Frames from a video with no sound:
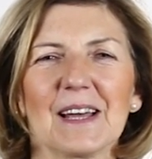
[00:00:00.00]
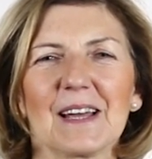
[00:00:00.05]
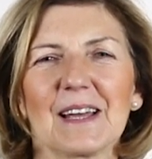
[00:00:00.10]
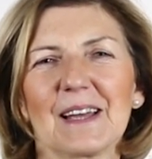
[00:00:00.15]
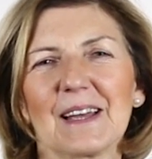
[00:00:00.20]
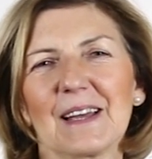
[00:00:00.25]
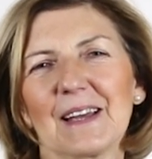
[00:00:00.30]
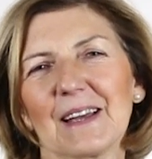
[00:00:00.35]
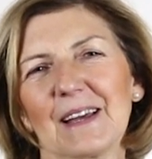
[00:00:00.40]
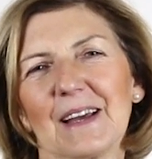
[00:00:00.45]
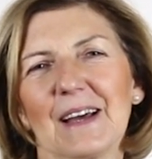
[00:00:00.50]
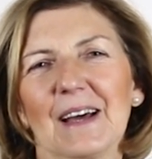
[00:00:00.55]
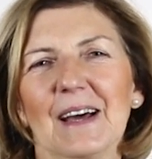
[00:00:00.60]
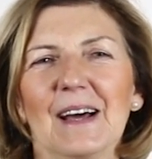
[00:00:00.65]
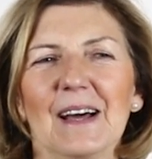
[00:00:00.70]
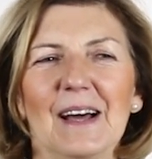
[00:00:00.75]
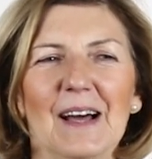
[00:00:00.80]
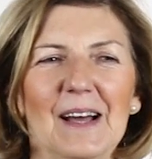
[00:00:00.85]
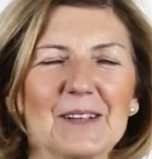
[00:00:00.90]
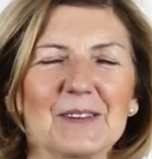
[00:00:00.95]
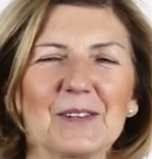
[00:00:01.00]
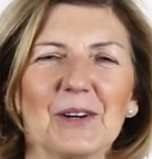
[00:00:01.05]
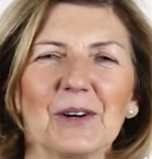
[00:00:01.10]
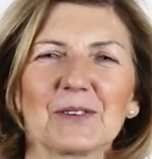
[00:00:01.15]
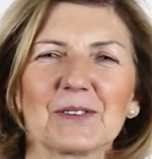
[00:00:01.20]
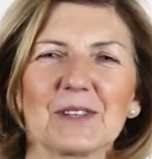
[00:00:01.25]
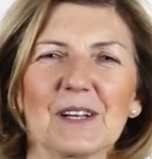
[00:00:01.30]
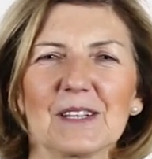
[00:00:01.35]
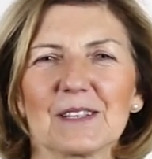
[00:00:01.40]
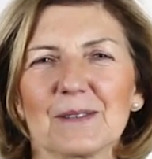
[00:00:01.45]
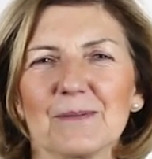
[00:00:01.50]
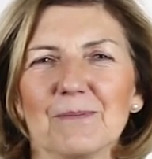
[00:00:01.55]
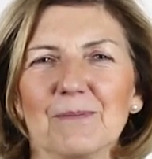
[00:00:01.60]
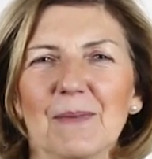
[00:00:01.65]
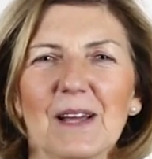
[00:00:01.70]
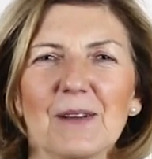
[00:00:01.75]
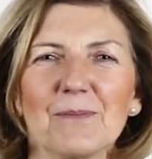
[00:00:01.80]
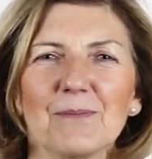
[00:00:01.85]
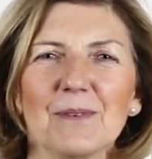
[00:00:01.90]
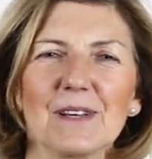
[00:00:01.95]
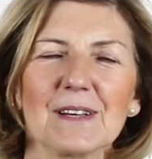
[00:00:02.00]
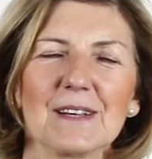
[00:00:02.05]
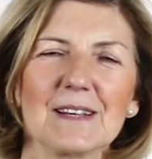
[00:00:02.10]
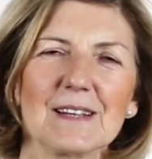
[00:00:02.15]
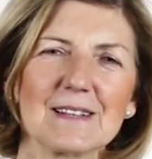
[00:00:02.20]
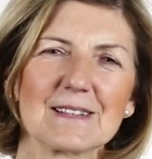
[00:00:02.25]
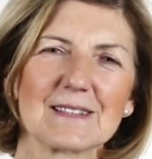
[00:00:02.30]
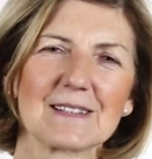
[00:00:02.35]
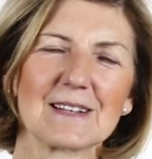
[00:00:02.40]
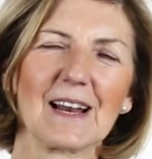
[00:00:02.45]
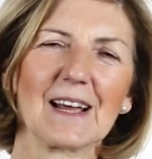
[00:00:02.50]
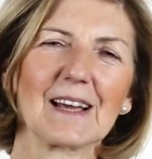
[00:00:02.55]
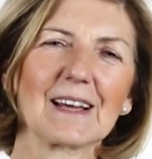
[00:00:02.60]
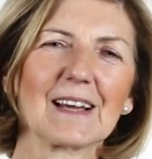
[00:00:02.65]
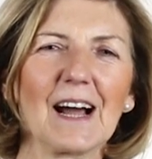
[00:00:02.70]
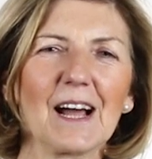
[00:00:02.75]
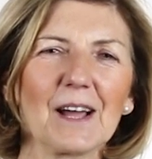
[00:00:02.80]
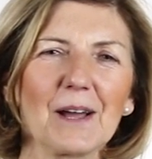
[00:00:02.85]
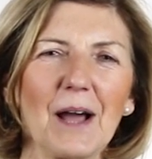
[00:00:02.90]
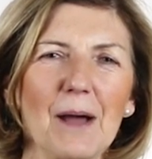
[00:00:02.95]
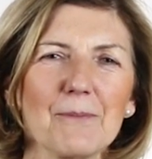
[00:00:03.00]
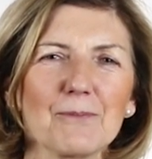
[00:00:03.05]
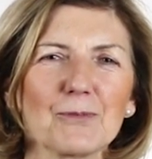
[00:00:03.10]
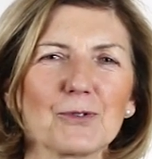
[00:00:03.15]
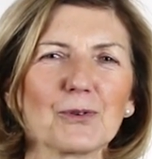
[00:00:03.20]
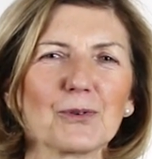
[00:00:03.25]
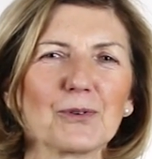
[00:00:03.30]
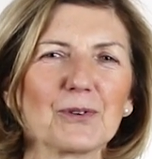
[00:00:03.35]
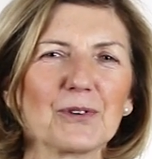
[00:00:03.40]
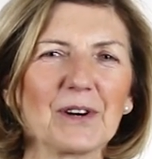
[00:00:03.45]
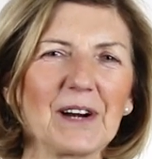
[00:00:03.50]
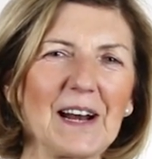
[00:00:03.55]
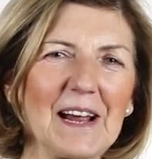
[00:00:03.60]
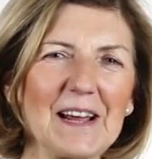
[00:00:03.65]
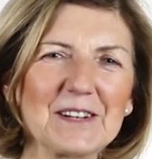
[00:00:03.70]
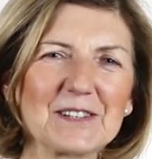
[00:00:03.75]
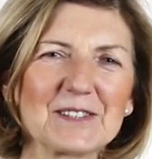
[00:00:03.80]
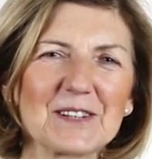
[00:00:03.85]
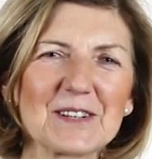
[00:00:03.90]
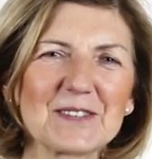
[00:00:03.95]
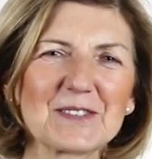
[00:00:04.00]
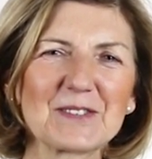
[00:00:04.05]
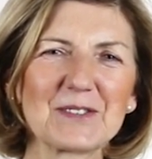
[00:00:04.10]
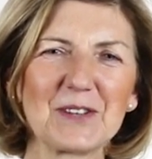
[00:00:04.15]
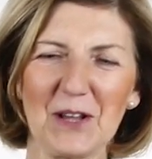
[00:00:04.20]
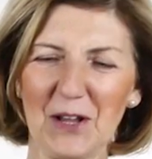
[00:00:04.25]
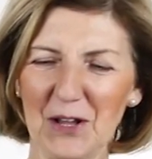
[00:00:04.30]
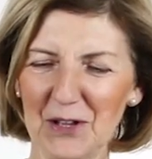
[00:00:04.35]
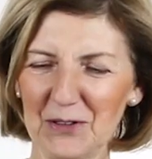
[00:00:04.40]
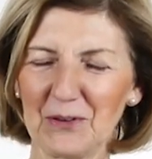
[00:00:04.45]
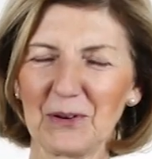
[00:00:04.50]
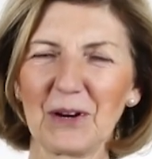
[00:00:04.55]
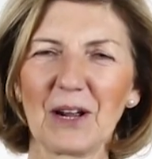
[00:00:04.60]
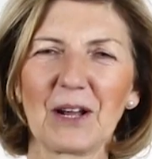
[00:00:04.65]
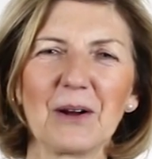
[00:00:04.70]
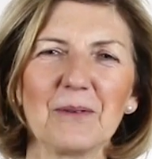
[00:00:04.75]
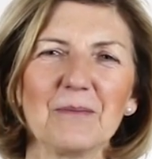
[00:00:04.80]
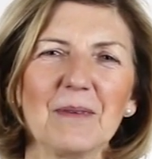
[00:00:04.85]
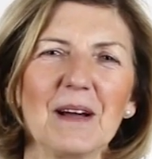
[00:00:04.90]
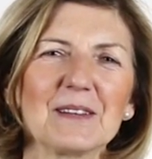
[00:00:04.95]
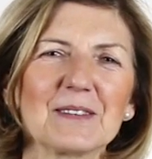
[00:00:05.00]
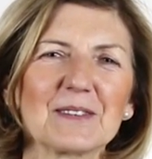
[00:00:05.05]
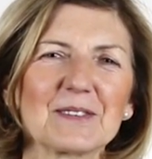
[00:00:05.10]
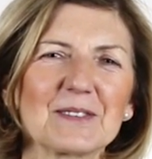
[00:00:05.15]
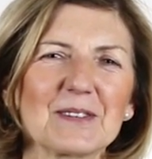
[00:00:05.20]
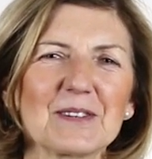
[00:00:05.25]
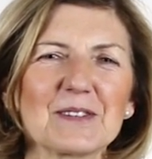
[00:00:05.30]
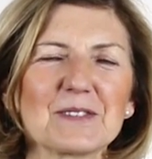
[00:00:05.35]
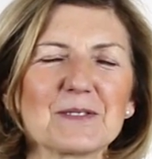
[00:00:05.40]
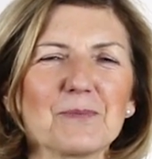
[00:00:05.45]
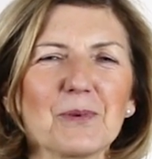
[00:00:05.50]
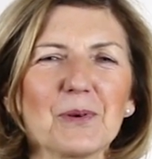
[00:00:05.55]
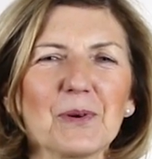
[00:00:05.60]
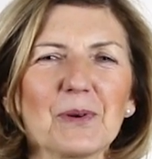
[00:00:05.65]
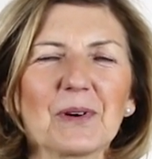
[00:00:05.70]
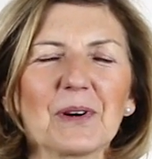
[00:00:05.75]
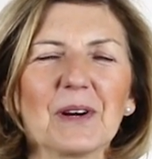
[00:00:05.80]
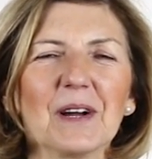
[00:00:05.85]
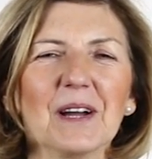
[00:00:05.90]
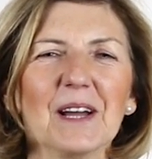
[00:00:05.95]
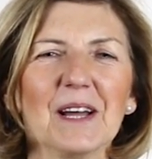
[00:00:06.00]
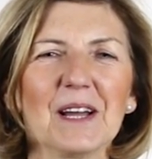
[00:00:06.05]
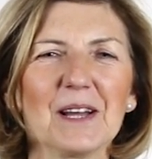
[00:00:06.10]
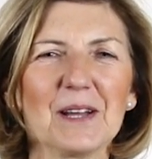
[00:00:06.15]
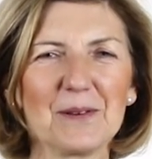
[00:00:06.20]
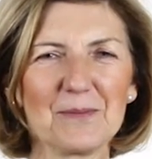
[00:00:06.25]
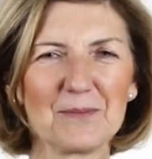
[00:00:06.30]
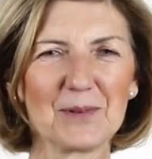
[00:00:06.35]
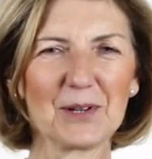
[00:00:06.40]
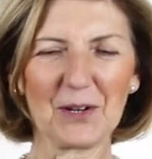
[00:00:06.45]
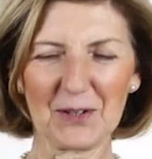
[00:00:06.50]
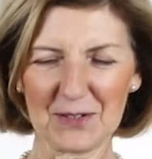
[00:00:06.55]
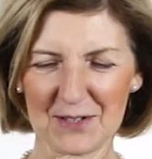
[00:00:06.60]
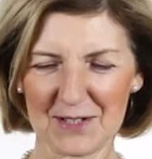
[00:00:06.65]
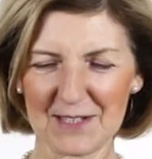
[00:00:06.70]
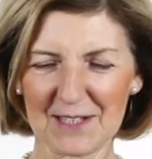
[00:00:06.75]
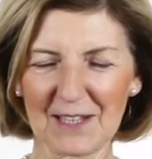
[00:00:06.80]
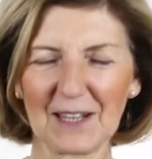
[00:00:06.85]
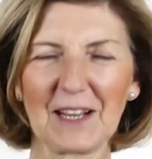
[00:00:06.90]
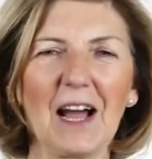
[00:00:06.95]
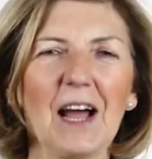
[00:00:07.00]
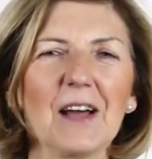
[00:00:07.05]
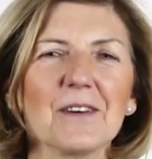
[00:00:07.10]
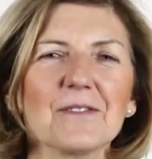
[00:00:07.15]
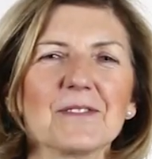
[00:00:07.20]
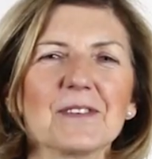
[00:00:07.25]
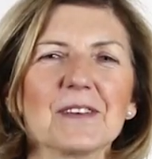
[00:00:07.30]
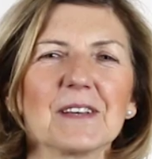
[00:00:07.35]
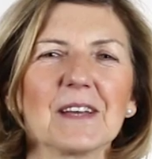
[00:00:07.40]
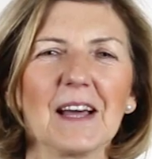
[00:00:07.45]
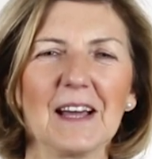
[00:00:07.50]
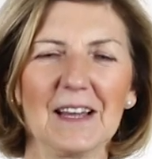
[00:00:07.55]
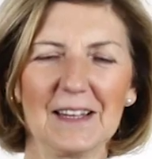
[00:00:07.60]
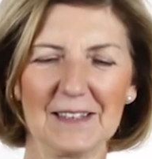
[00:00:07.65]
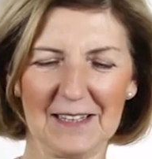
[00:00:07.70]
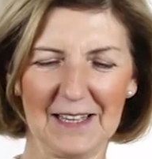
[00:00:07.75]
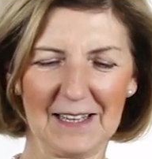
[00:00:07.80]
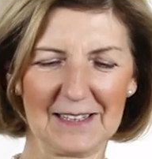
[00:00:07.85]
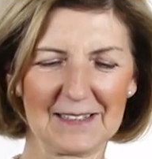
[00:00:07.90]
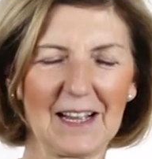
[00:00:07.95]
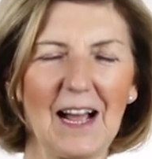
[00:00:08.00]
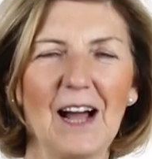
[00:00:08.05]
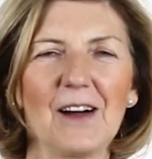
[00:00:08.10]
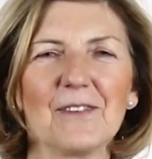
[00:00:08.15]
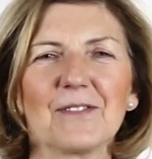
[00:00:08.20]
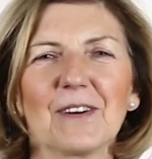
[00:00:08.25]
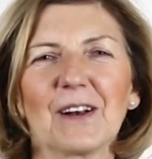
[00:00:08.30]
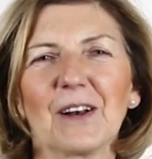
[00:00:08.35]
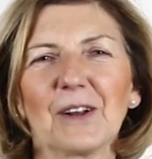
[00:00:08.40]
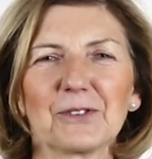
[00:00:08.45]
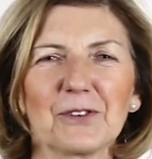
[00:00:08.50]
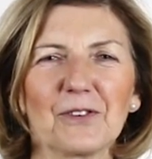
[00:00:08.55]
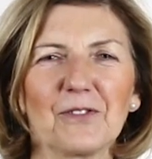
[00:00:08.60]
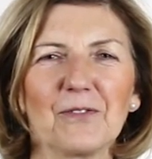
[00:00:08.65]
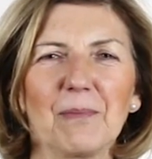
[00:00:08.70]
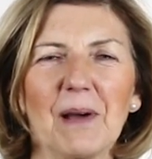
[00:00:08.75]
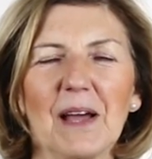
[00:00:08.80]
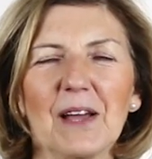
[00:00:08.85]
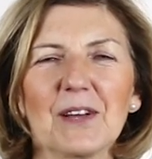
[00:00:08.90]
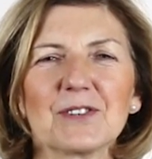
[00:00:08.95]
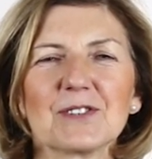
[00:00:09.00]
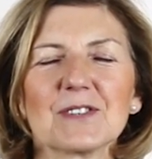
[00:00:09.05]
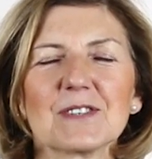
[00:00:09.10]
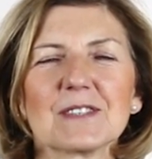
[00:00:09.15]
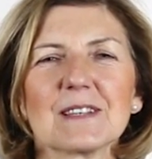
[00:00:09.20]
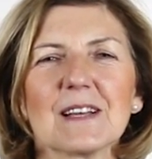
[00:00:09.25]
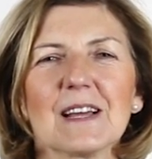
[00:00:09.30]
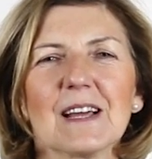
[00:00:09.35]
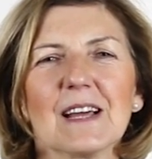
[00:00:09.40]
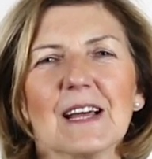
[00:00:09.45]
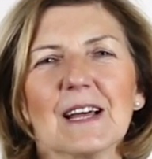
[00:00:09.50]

uh, I thought that maybe it's like I, am too courageous to recommend this book uh, because it's a heavy and, and have a lot of pages.